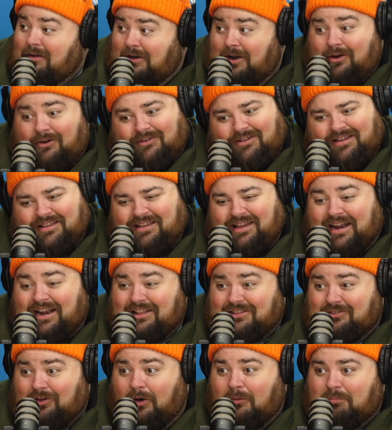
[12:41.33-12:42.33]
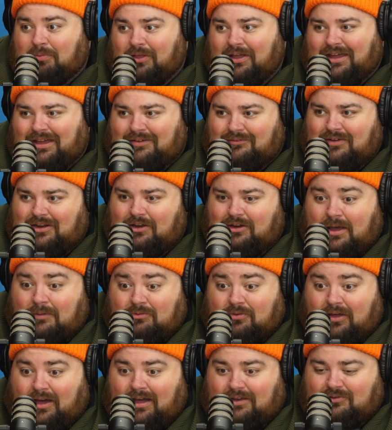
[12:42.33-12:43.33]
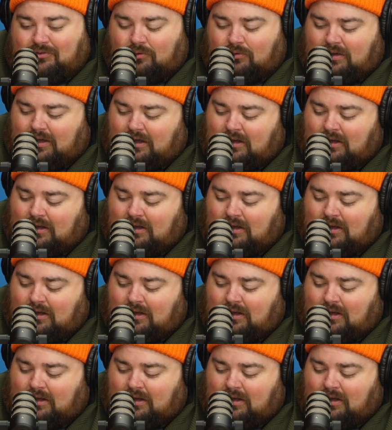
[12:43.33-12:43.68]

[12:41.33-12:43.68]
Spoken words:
know, an adult playing video games with a high school kid.